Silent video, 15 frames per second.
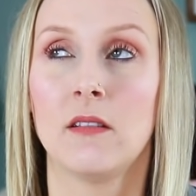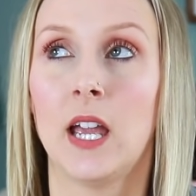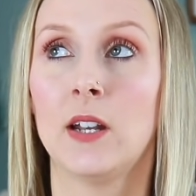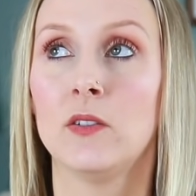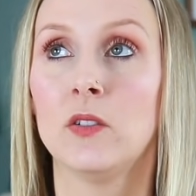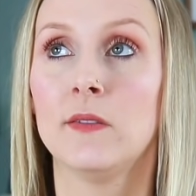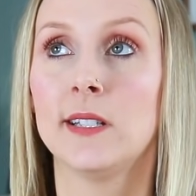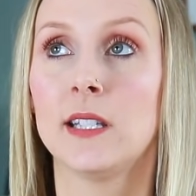I
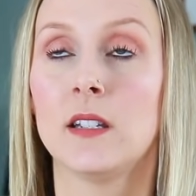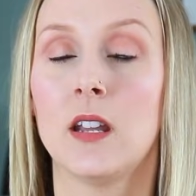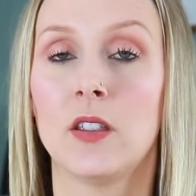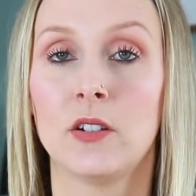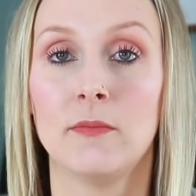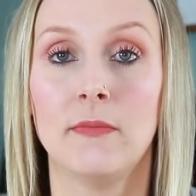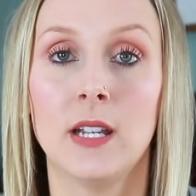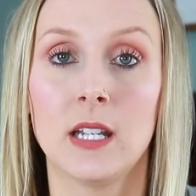don't know if it's
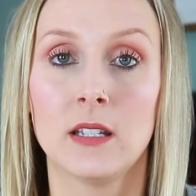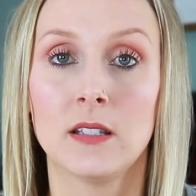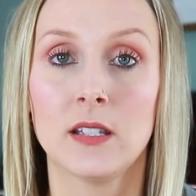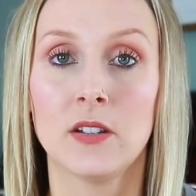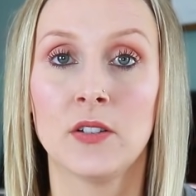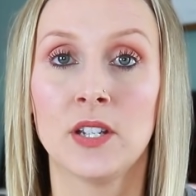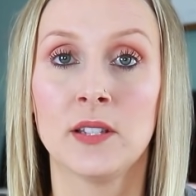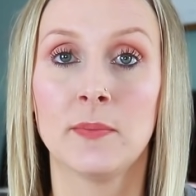another mini
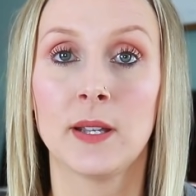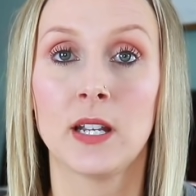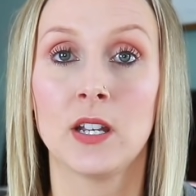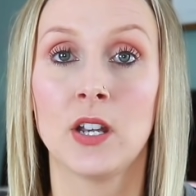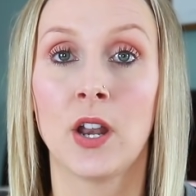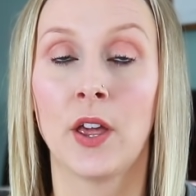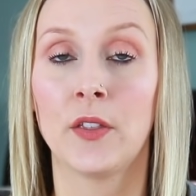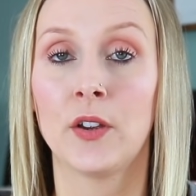series, but
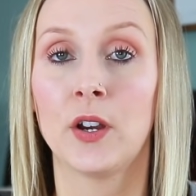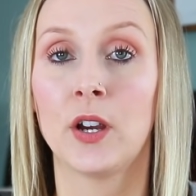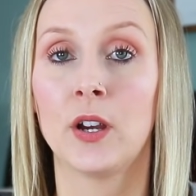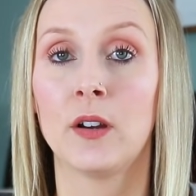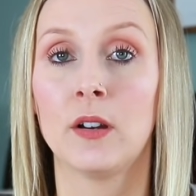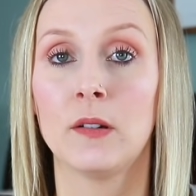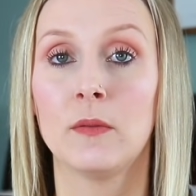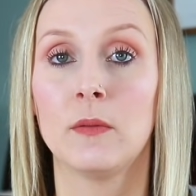
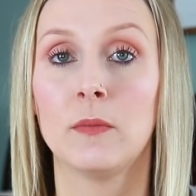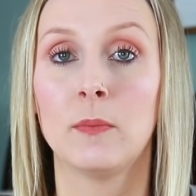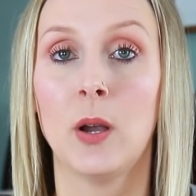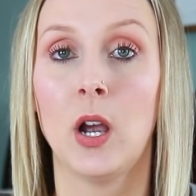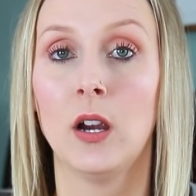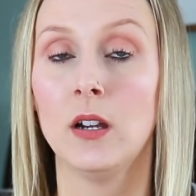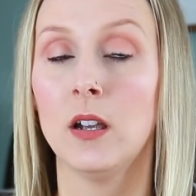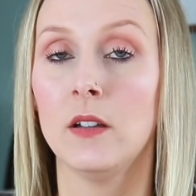another
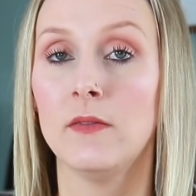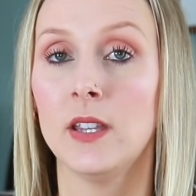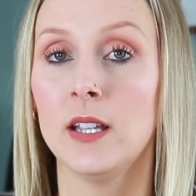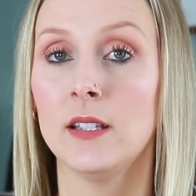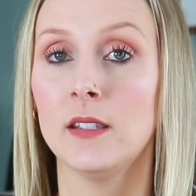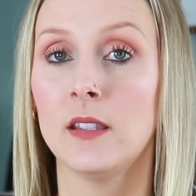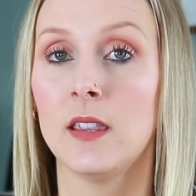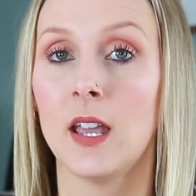part of
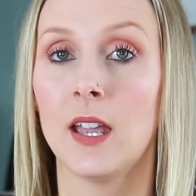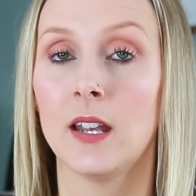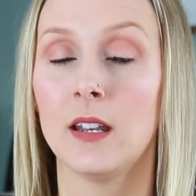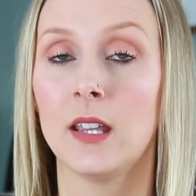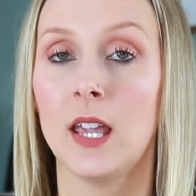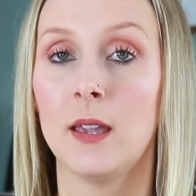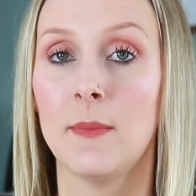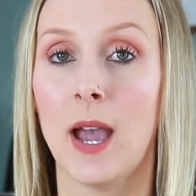this
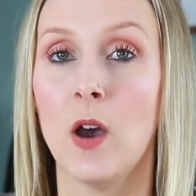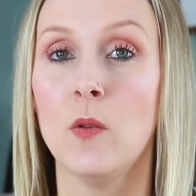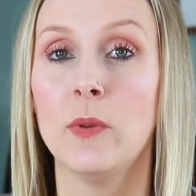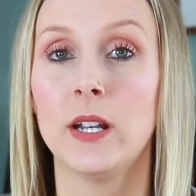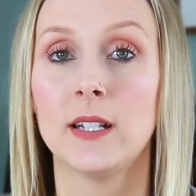that came out,